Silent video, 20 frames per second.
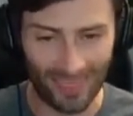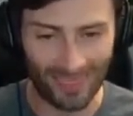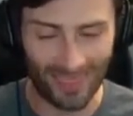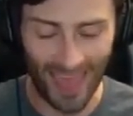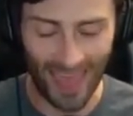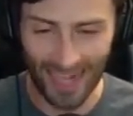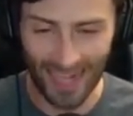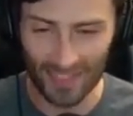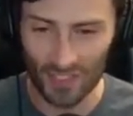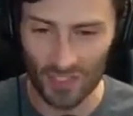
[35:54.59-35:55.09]

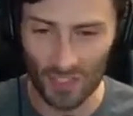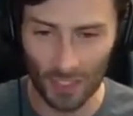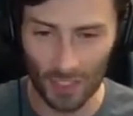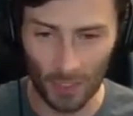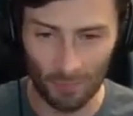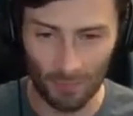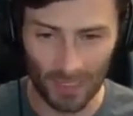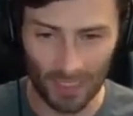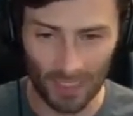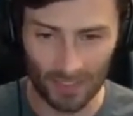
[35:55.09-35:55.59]
That's
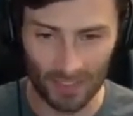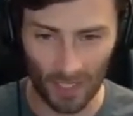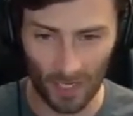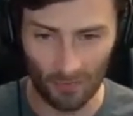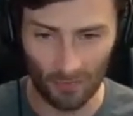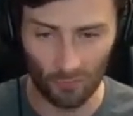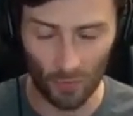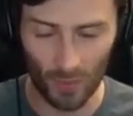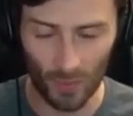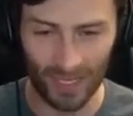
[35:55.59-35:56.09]
going to be a
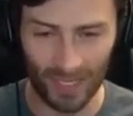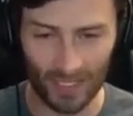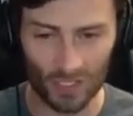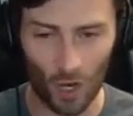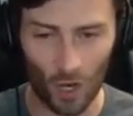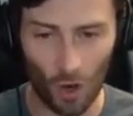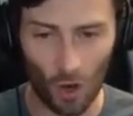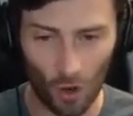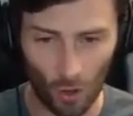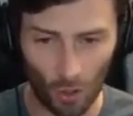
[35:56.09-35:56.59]
tough one.
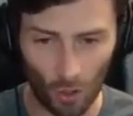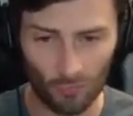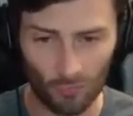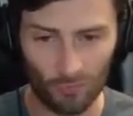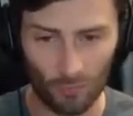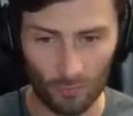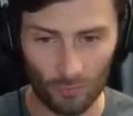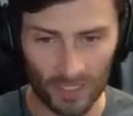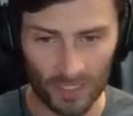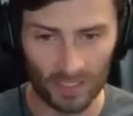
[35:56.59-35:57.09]
It's
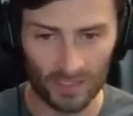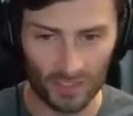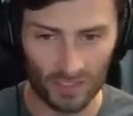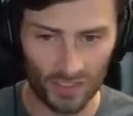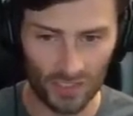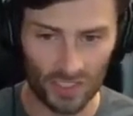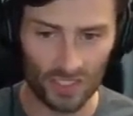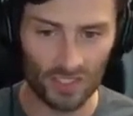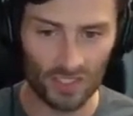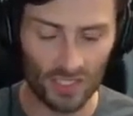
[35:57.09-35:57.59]
hard for me to
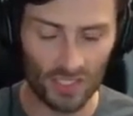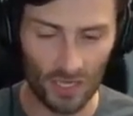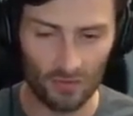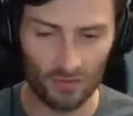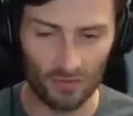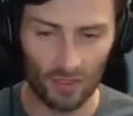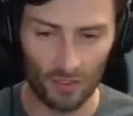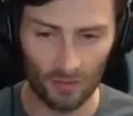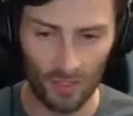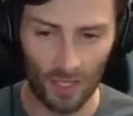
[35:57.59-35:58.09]
see
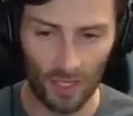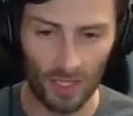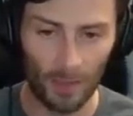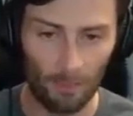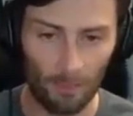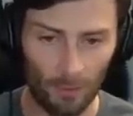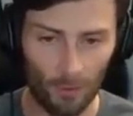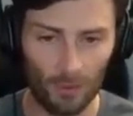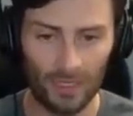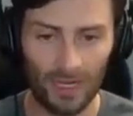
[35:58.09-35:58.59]
South
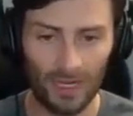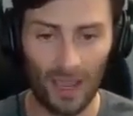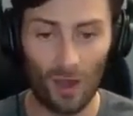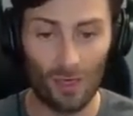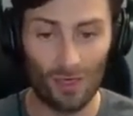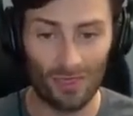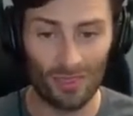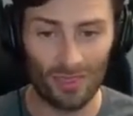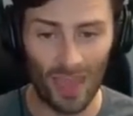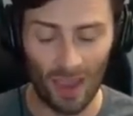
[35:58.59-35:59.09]
Carolina pulling
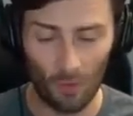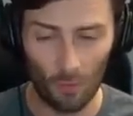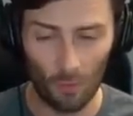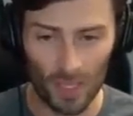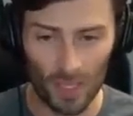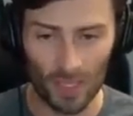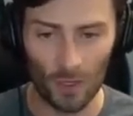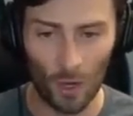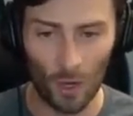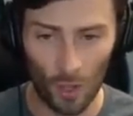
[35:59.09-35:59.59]
out that
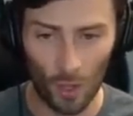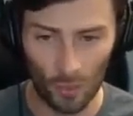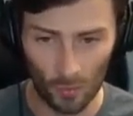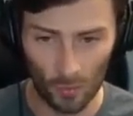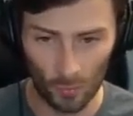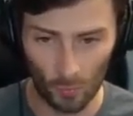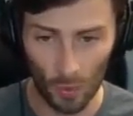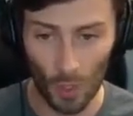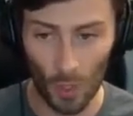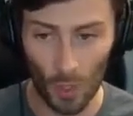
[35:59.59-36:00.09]
win
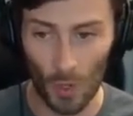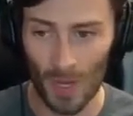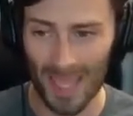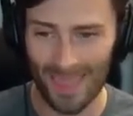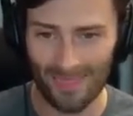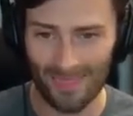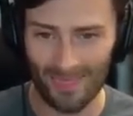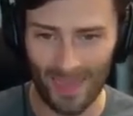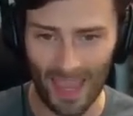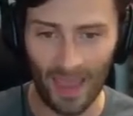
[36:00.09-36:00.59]
on the road
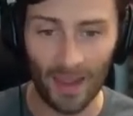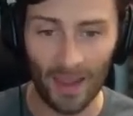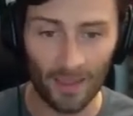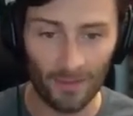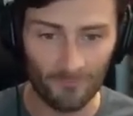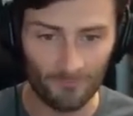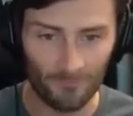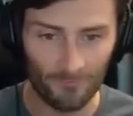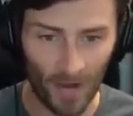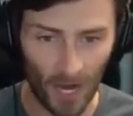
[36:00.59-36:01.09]
in that
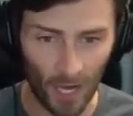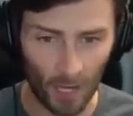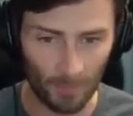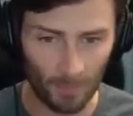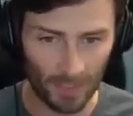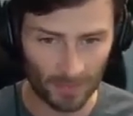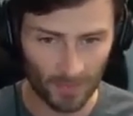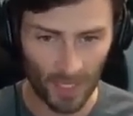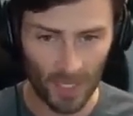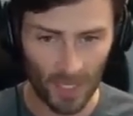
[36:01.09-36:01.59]

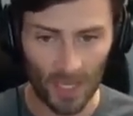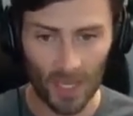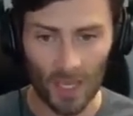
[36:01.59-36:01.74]
environment.